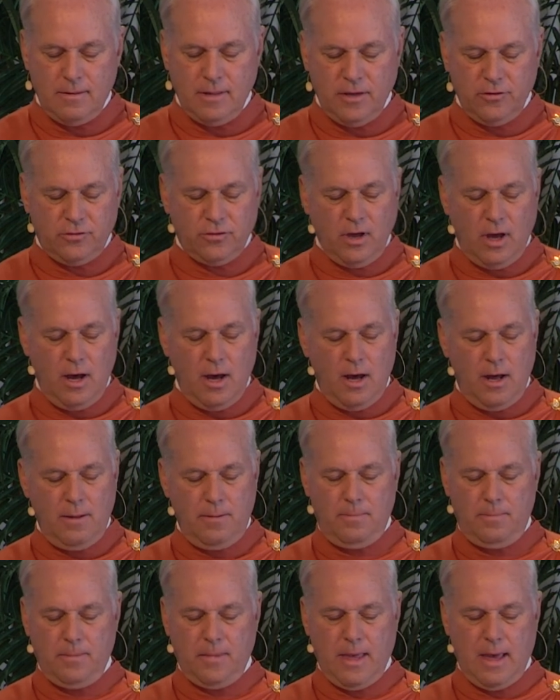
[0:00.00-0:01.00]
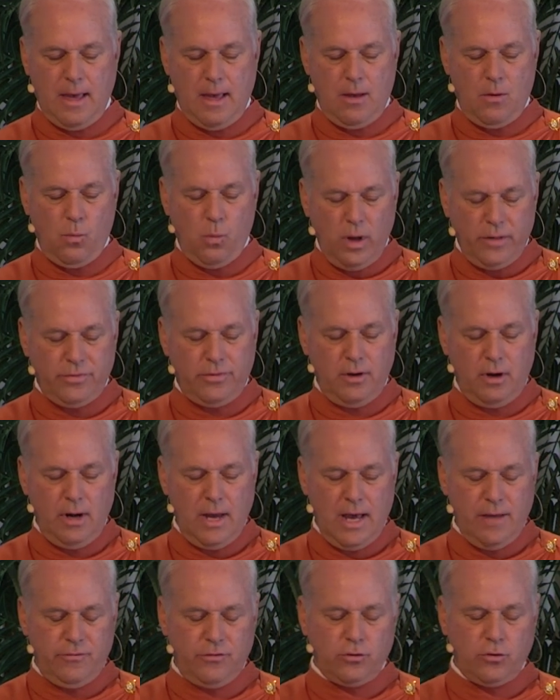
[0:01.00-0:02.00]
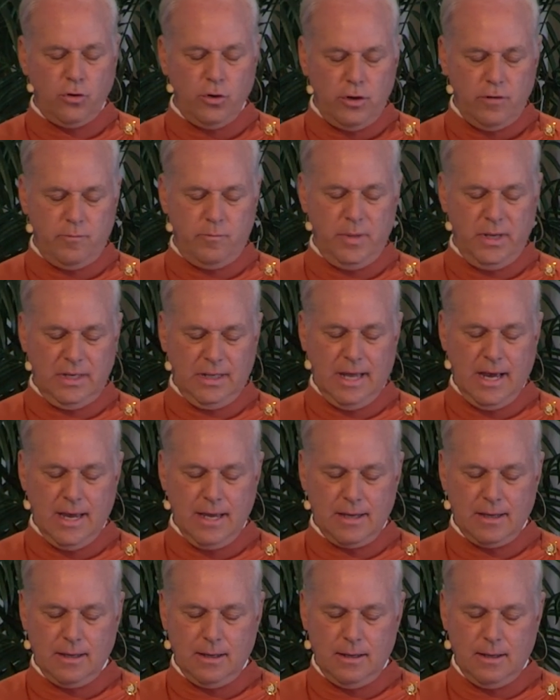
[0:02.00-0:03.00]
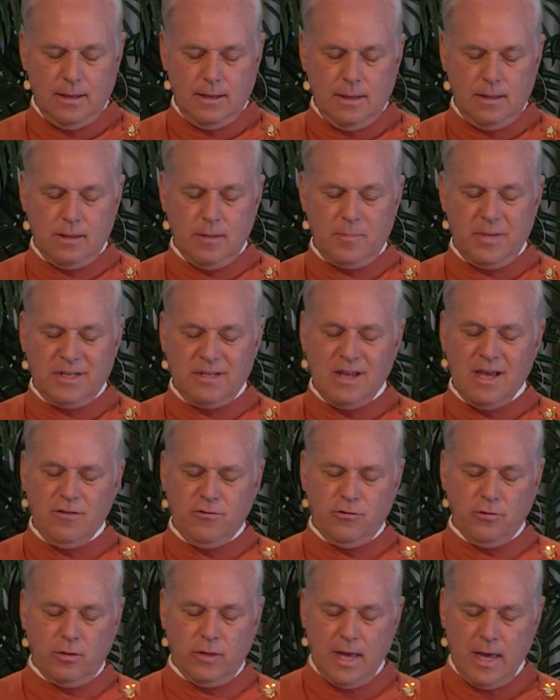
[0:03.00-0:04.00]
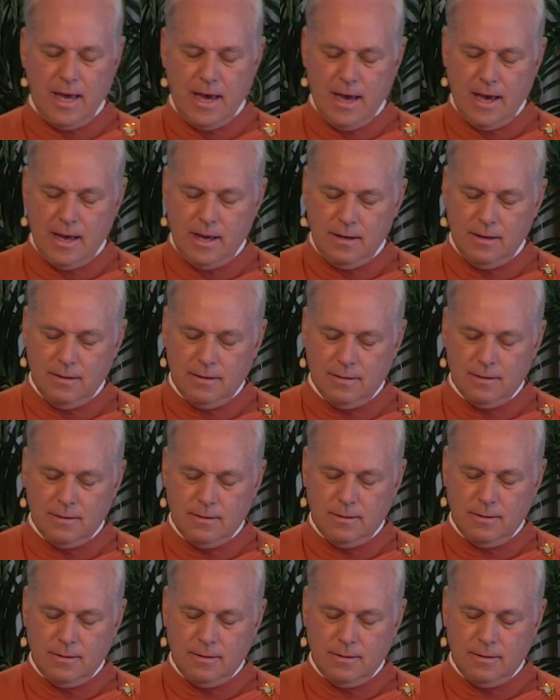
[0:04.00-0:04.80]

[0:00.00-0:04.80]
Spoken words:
They saw what their lives could have been like, the potential they had.